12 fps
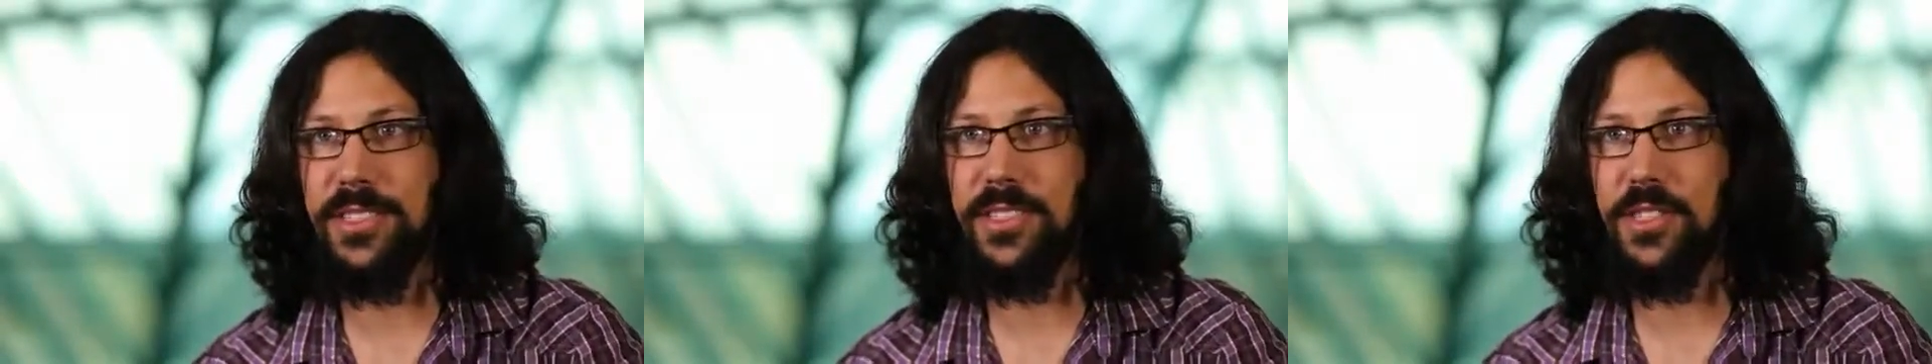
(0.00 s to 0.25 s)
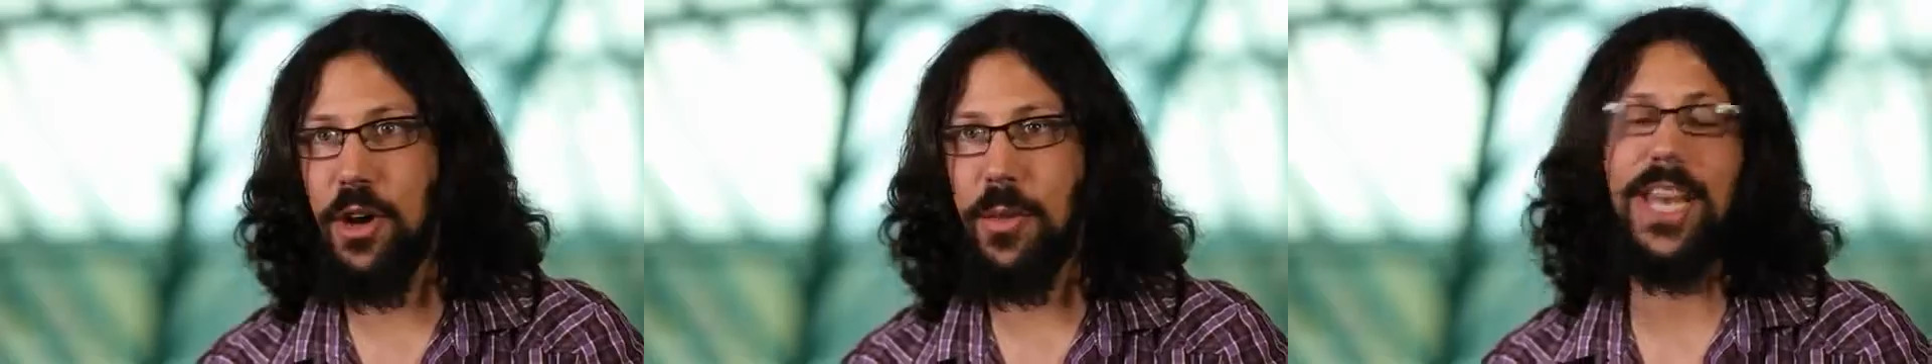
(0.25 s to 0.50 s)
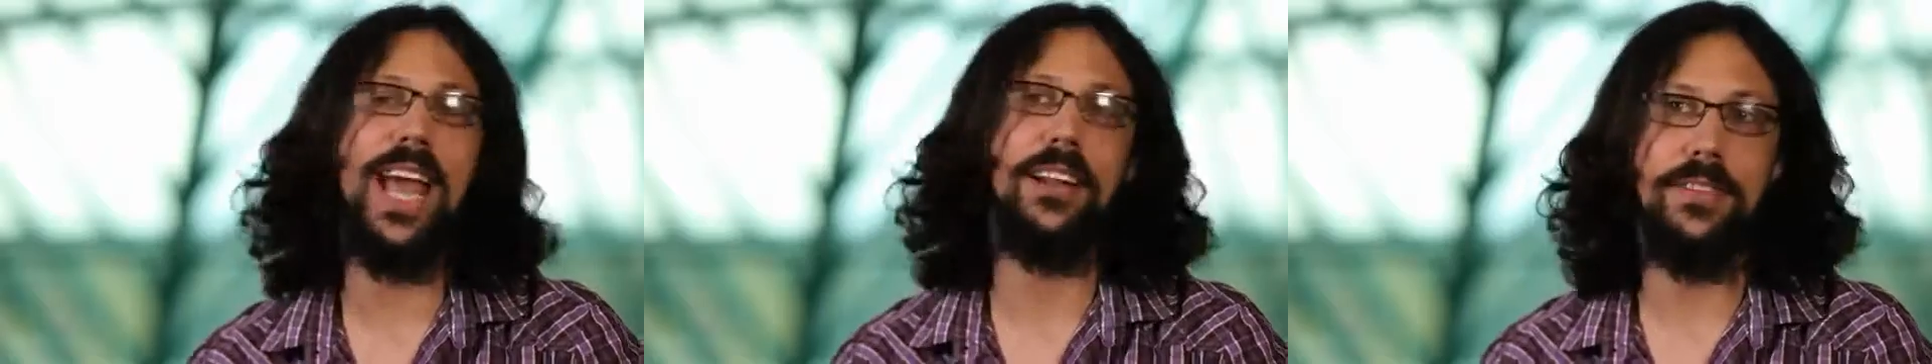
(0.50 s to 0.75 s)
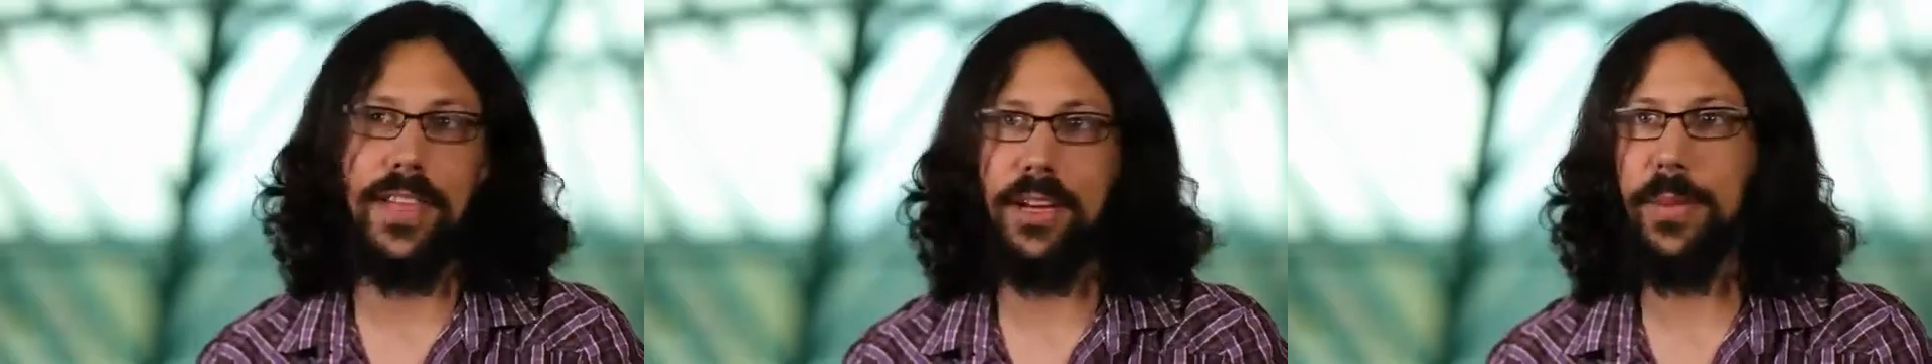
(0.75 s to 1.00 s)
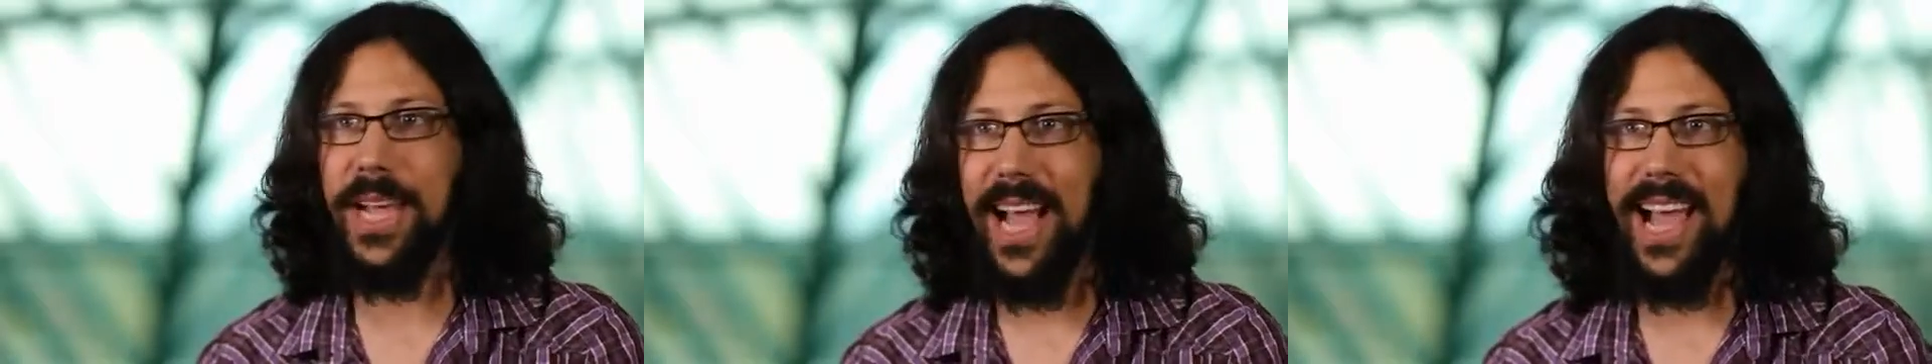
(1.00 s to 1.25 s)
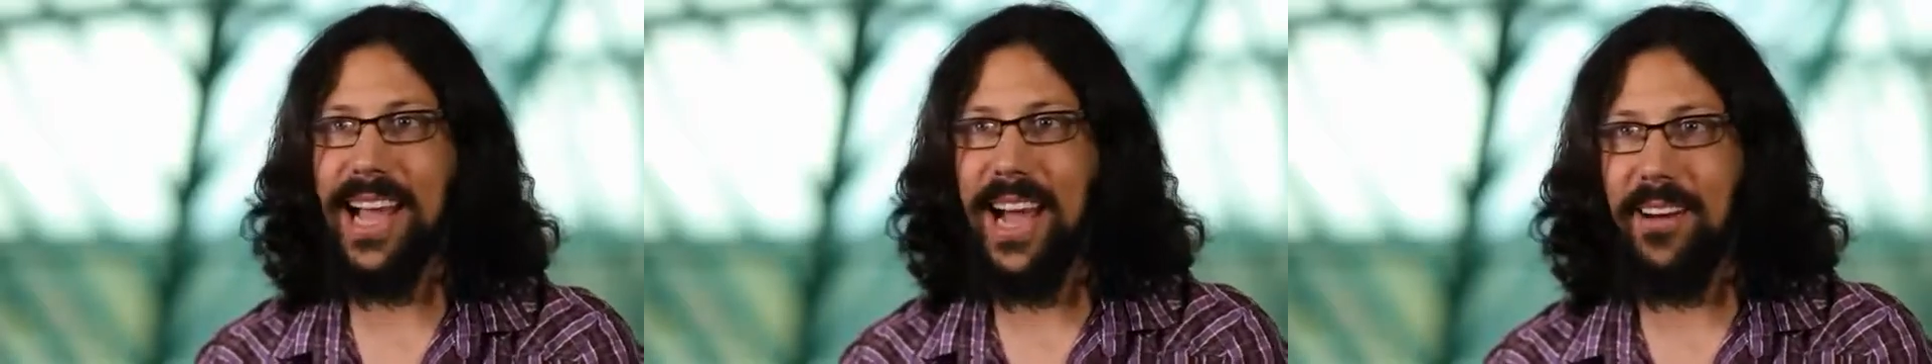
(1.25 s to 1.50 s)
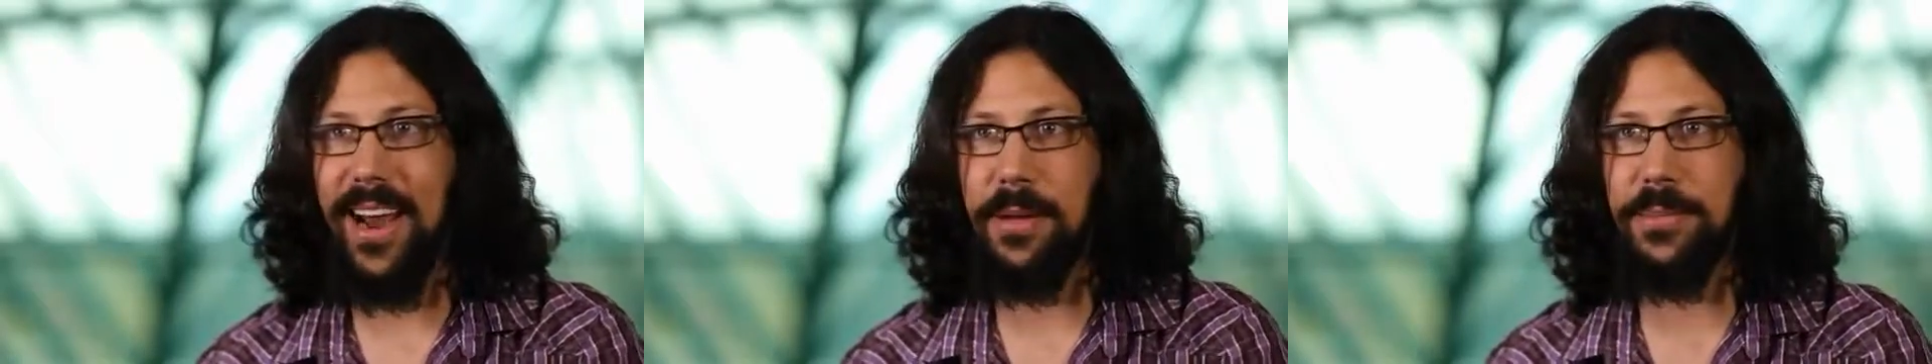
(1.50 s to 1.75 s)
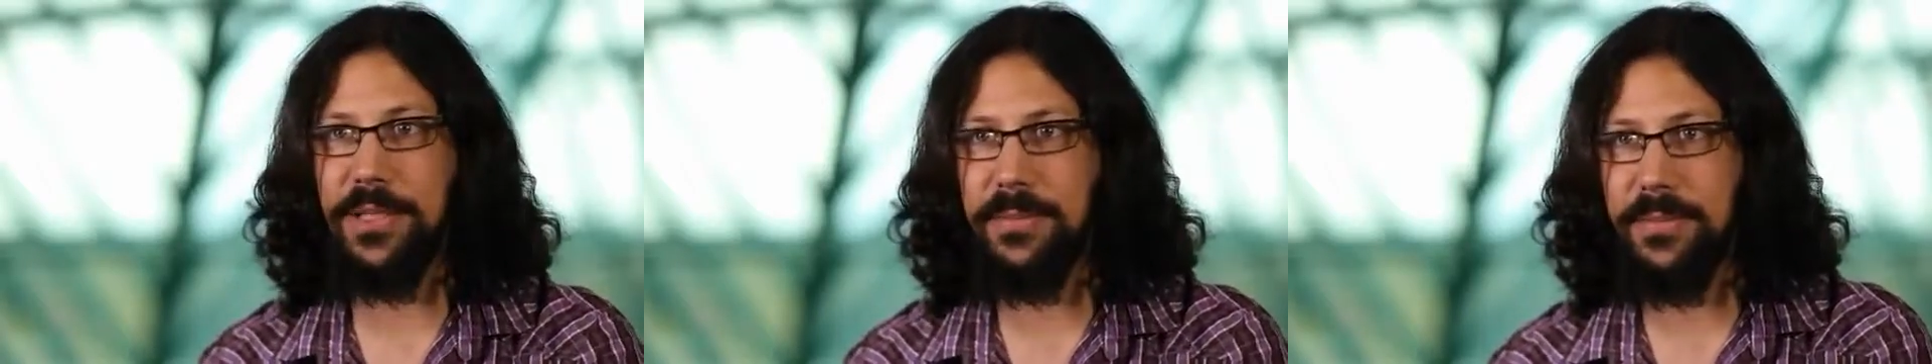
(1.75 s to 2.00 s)
so we're now developing AR
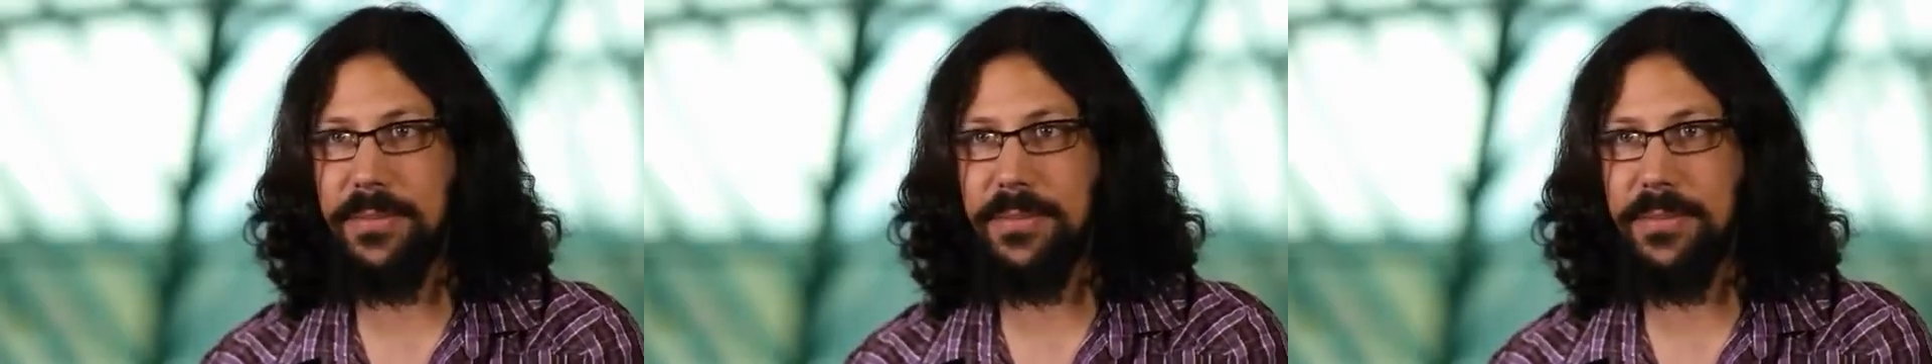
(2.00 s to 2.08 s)
apps.